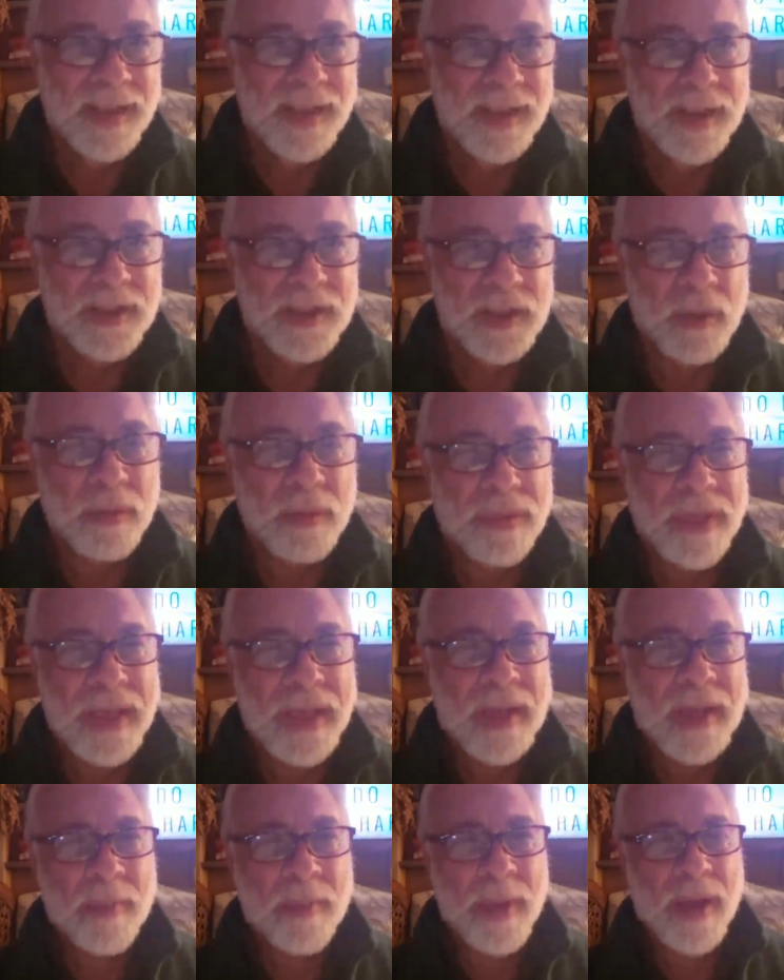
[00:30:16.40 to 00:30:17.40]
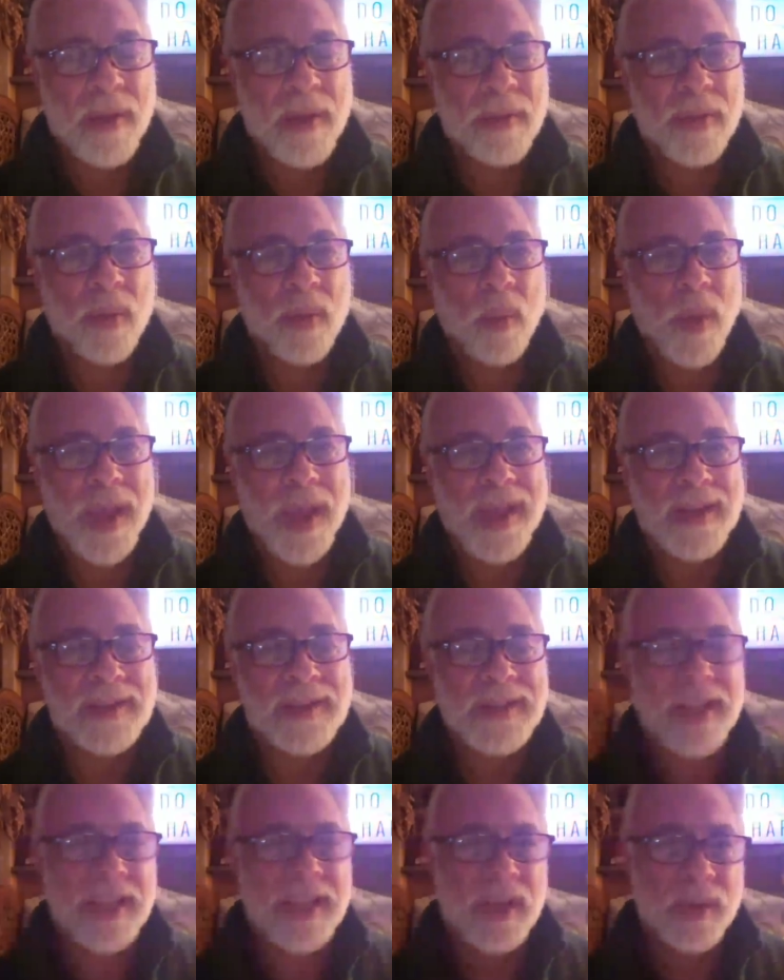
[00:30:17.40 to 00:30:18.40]
So think about the ways
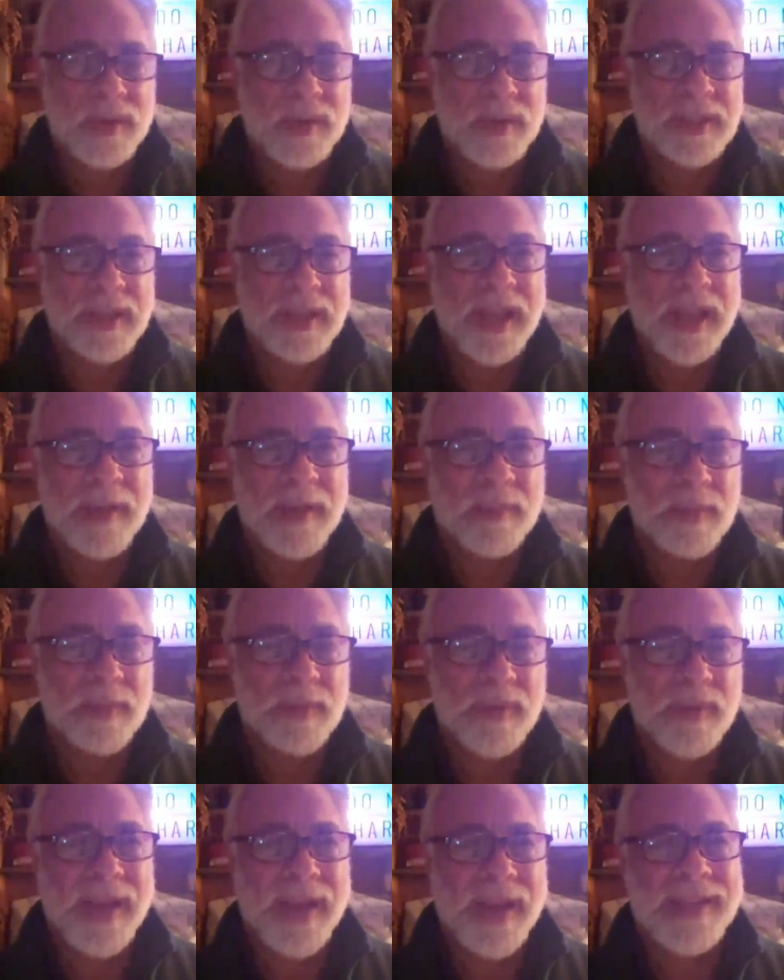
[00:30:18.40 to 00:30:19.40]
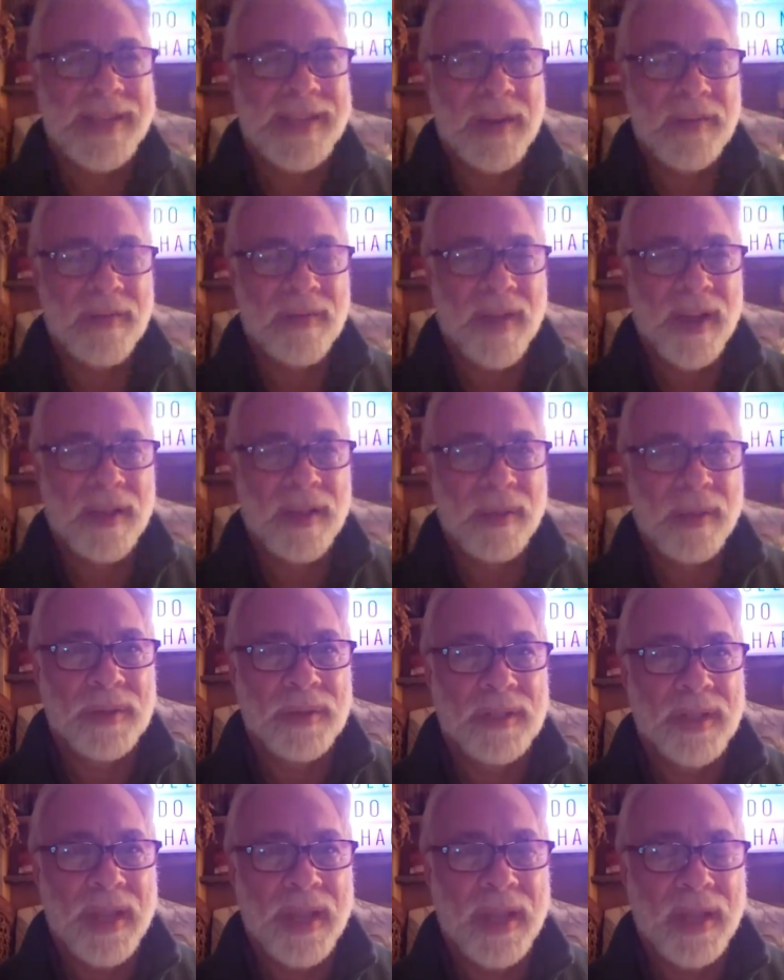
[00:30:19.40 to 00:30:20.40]
that you escape, identify
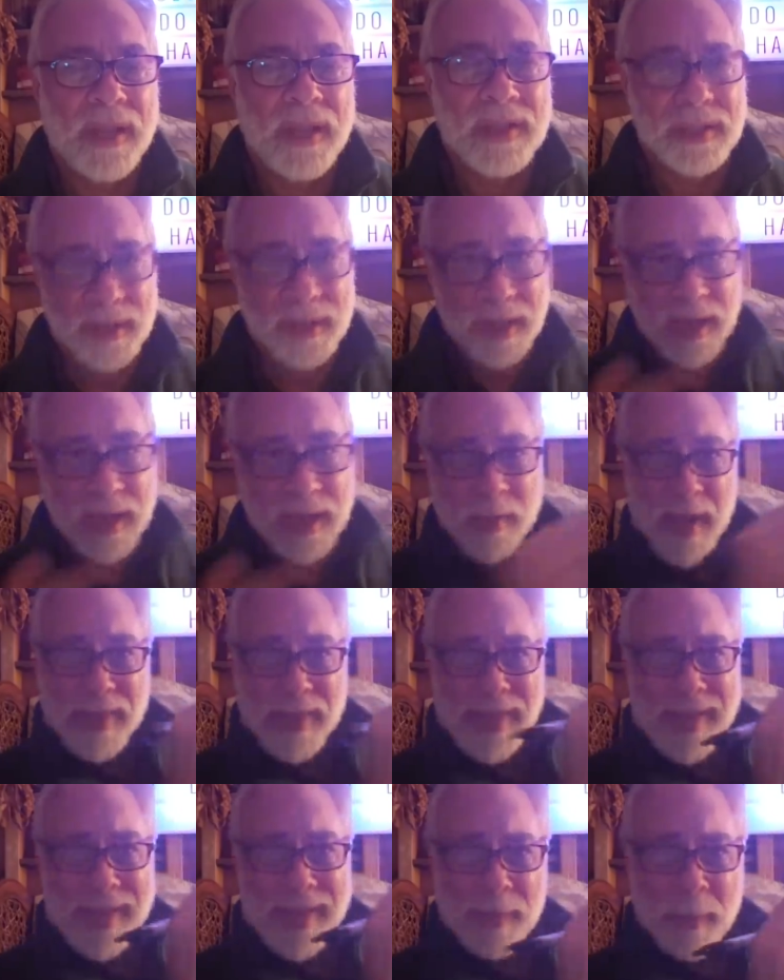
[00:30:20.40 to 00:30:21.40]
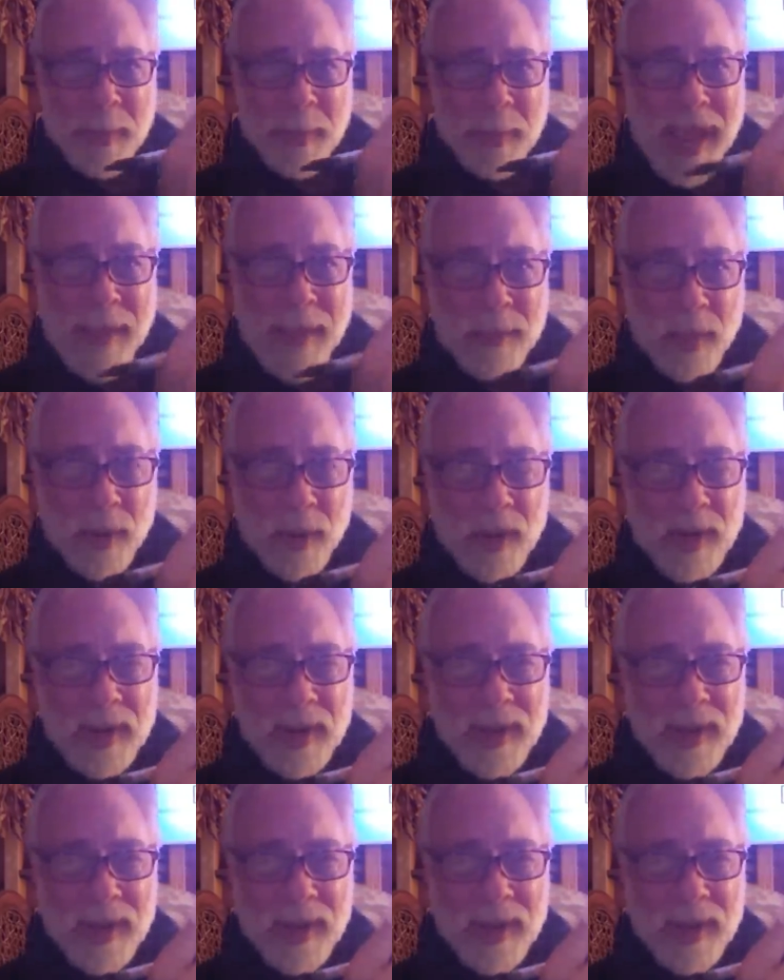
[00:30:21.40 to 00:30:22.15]
those things, commit them to paper,